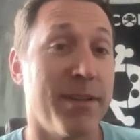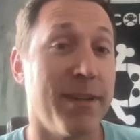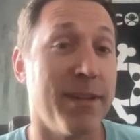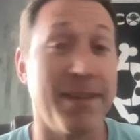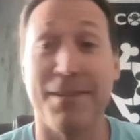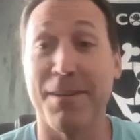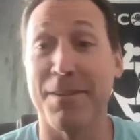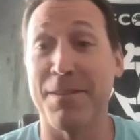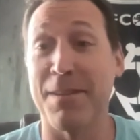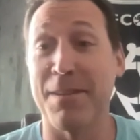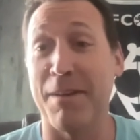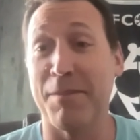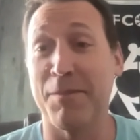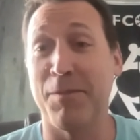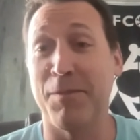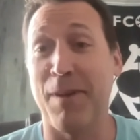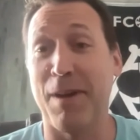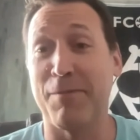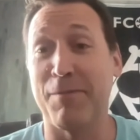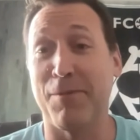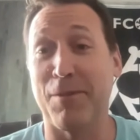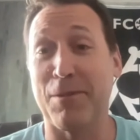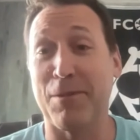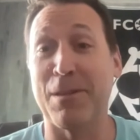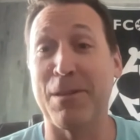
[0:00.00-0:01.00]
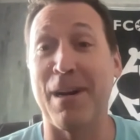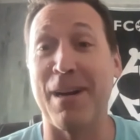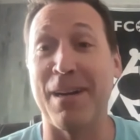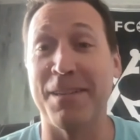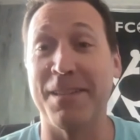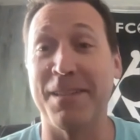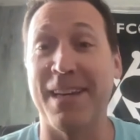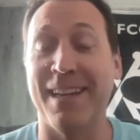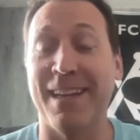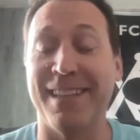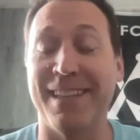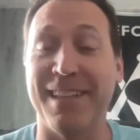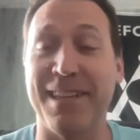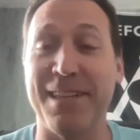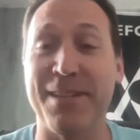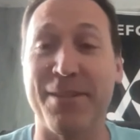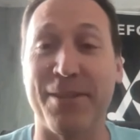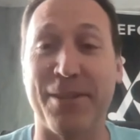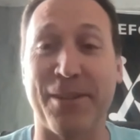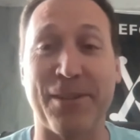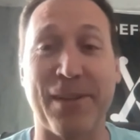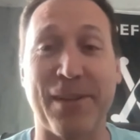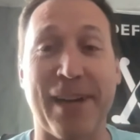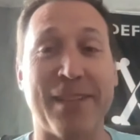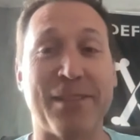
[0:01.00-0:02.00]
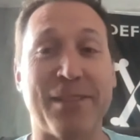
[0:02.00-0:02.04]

it does not survive first contact either.